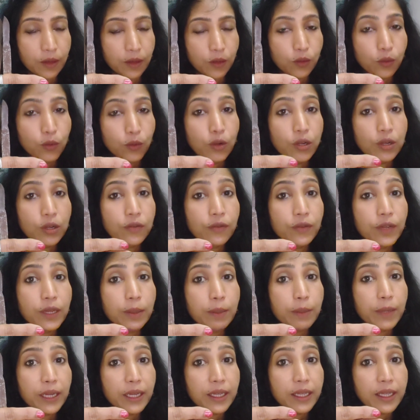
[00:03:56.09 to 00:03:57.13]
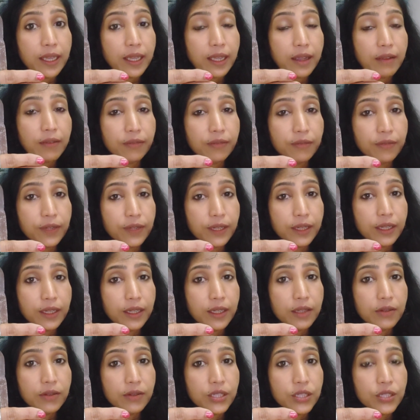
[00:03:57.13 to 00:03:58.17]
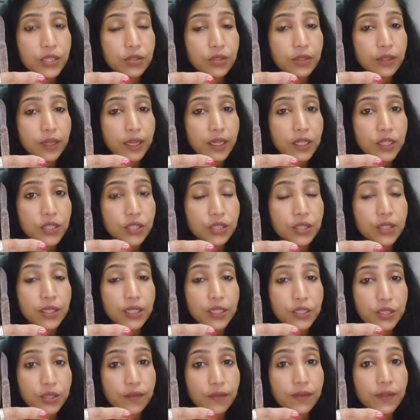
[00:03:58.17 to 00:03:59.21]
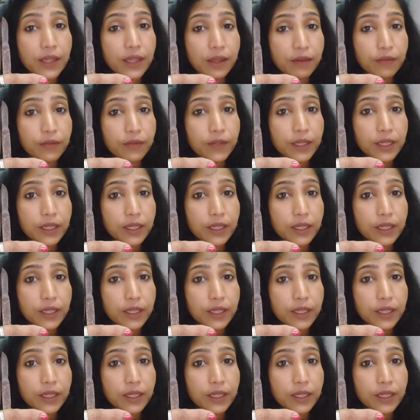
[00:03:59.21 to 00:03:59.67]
what will be the F1 individual nature of the F1